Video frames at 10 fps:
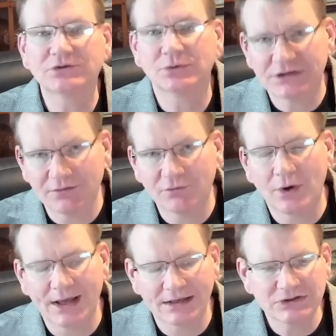what's giving
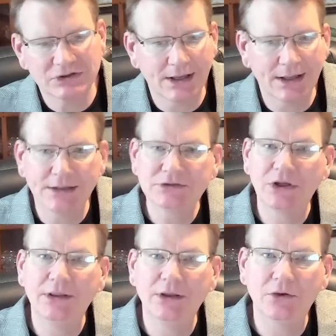rise uh,
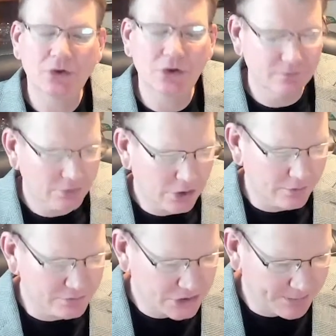to the yield
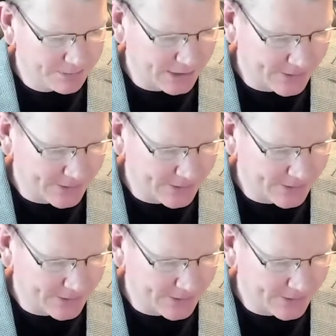curve steepening.